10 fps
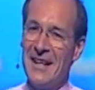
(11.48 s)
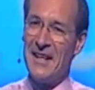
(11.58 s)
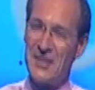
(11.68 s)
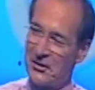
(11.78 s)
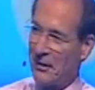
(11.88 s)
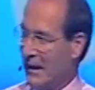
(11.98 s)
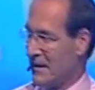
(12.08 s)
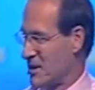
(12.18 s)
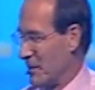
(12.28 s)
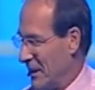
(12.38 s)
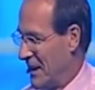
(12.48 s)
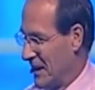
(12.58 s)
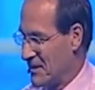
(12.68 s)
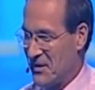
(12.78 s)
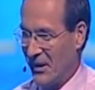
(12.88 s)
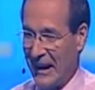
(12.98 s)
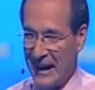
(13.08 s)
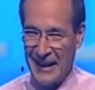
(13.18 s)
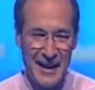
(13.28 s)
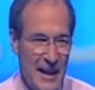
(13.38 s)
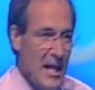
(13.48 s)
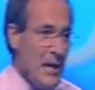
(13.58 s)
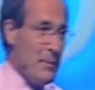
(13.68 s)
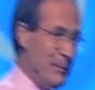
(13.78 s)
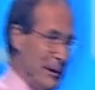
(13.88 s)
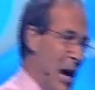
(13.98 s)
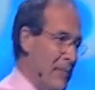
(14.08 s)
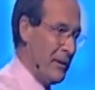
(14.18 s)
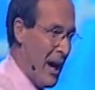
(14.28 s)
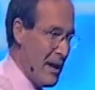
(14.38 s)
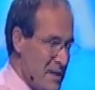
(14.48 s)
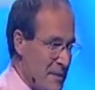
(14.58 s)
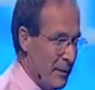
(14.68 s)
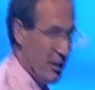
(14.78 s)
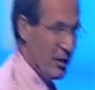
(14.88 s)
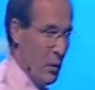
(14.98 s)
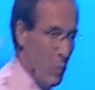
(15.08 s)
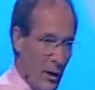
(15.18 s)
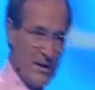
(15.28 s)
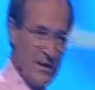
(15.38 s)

It's great to be here today. People often ask me, what